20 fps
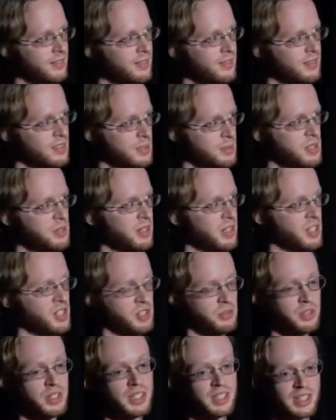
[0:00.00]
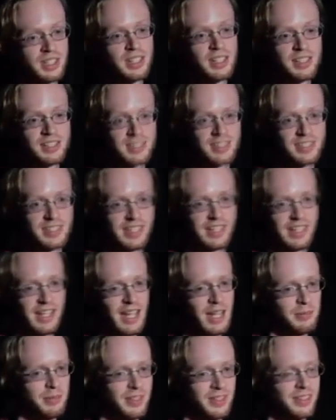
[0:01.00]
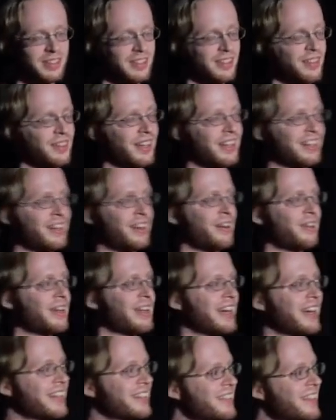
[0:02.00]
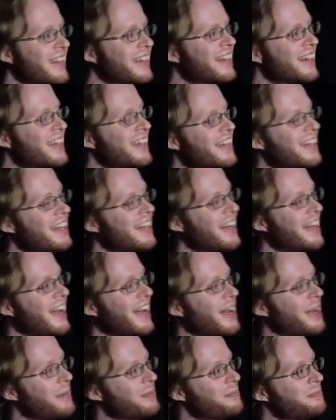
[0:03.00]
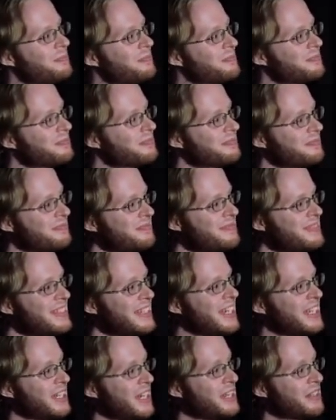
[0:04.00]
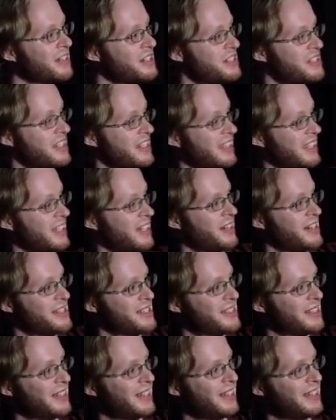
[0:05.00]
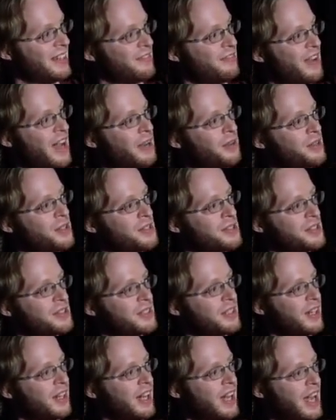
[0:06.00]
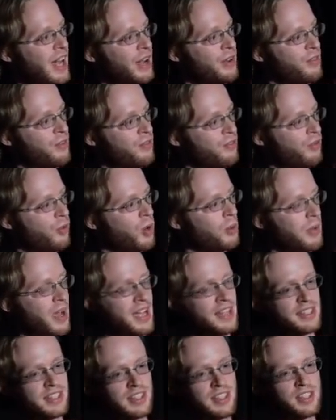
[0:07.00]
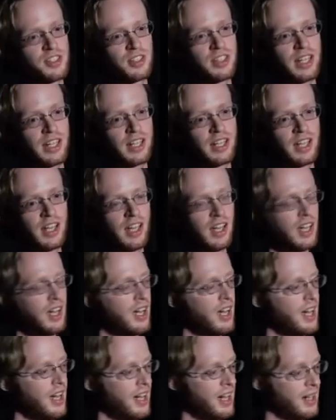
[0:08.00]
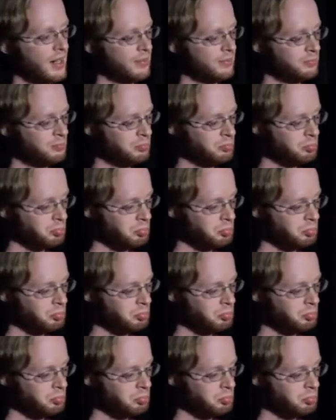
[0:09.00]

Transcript: speech recognition really needs this 8K, but they are like, no, we can't do that. Um, and the other interesting thing here is vowels have formants, and these are like, um,